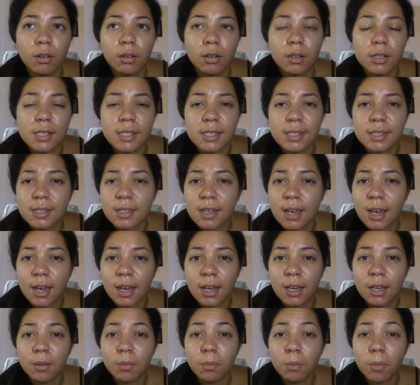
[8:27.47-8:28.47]

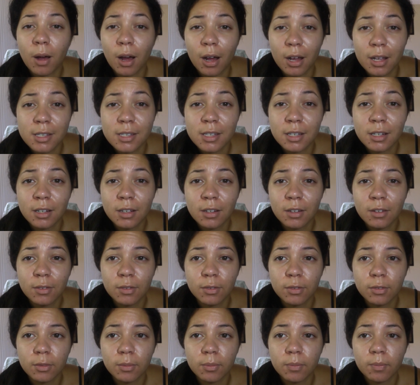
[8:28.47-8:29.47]
stay positive,
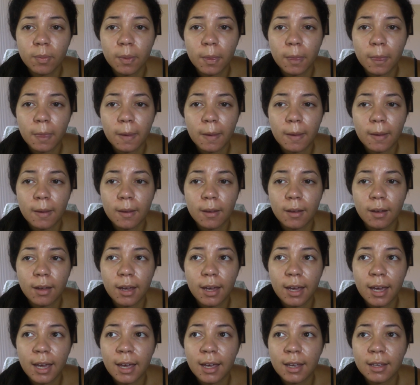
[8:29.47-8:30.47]

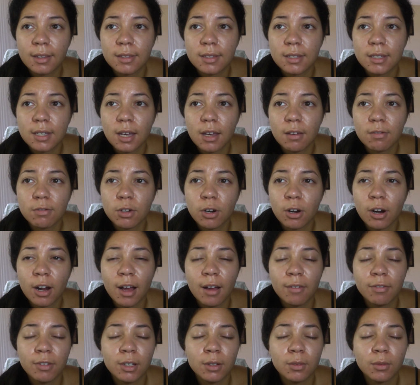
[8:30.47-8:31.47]
and if you're
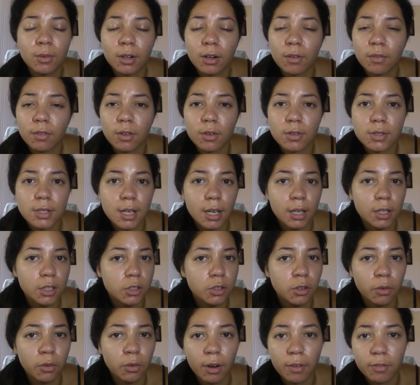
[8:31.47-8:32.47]
having one of those
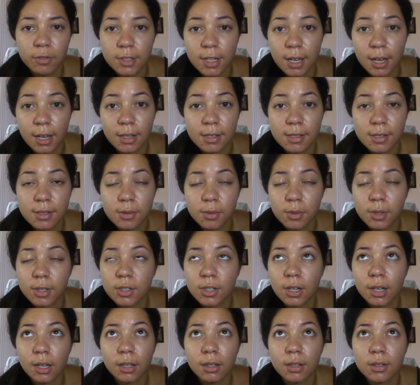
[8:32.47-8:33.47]
extra rough days, which
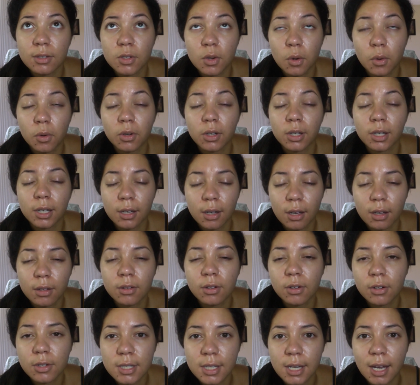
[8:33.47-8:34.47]
I can totally
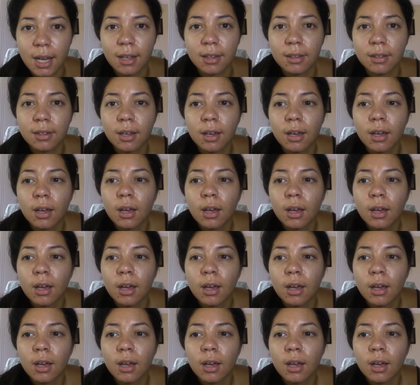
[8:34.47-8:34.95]
understand,